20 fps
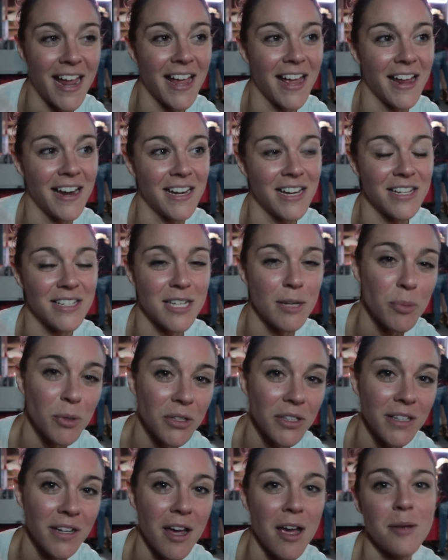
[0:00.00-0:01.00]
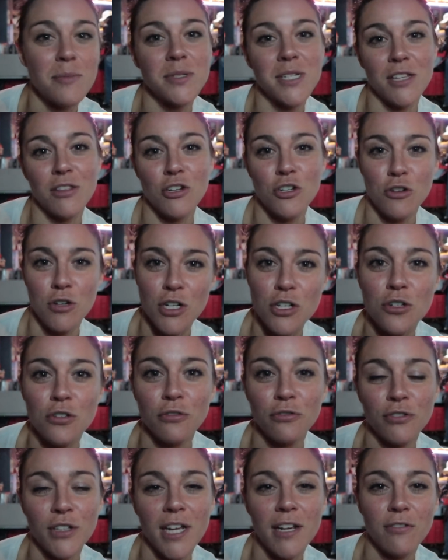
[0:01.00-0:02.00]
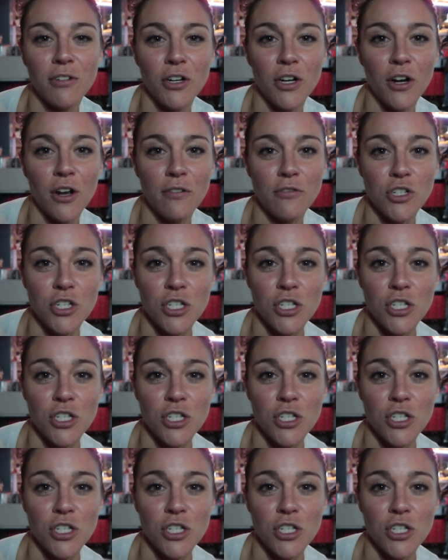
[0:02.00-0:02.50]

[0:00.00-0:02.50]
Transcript: and it typically comes in the traditional flavor of